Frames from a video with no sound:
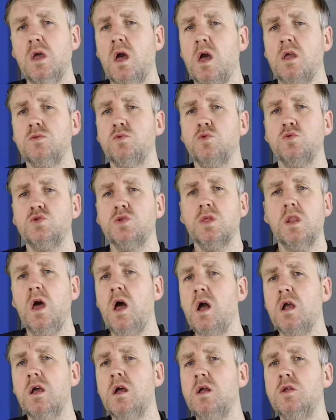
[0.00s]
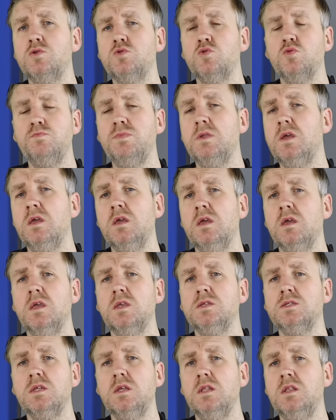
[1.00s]
had to struggle to play
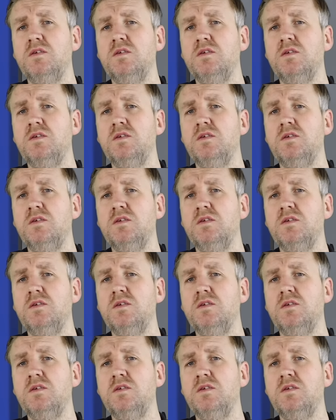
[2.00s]
against the